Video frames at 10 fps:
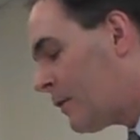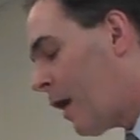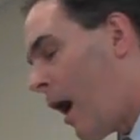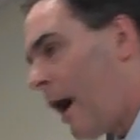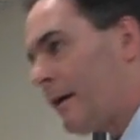
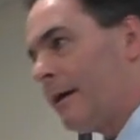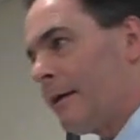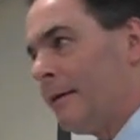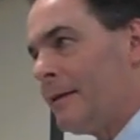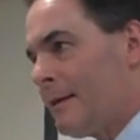Talking,
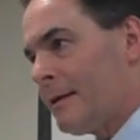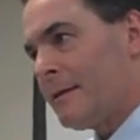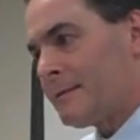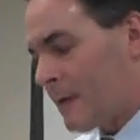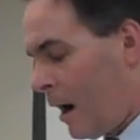and
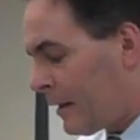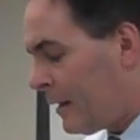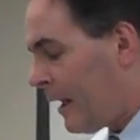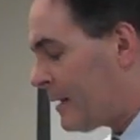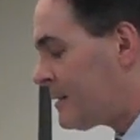there's
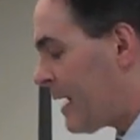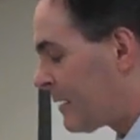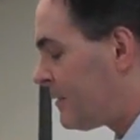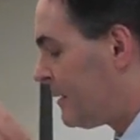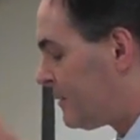talking and
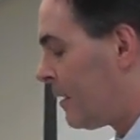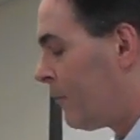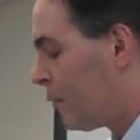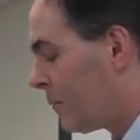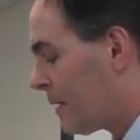texting and
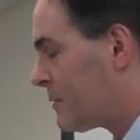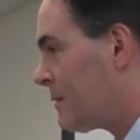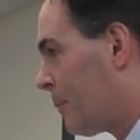cell phone message.